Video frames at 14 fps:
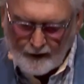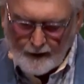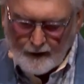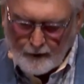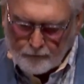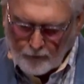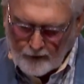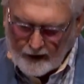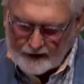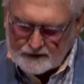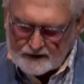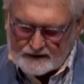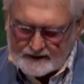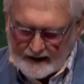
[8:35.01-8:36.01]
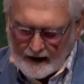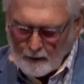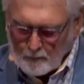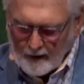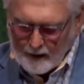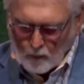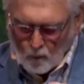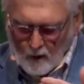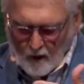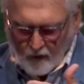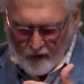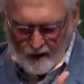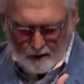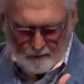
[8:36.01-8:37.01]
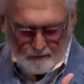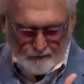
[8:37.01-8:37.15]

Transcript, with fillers: and for us to celebrate it with Him.